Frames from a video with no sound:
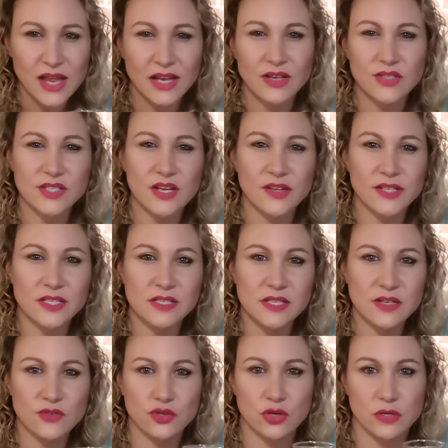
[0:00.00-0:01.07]
It's like
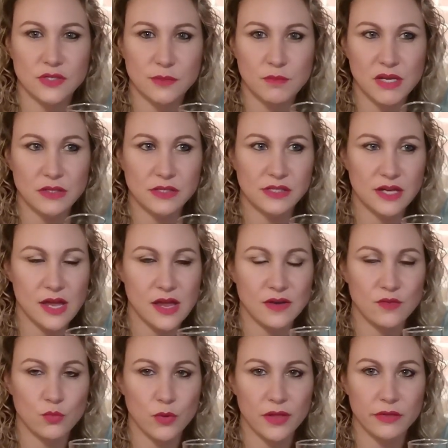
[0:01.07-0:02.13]
citrus mixed
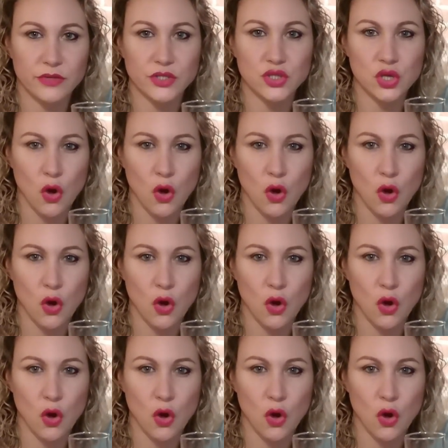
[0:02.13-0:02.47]
in with